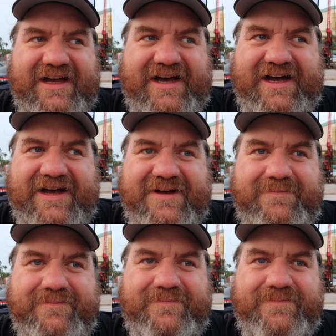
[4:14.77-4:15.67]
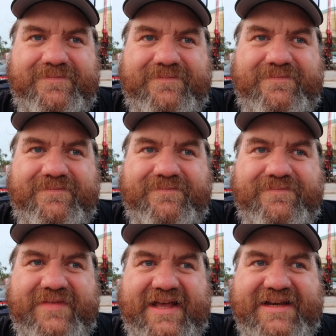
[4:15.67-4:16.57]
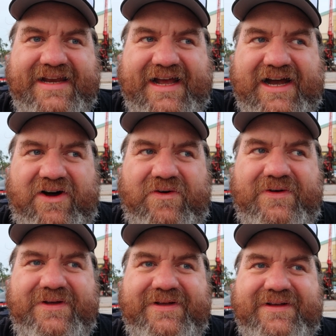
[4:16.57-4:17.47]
And now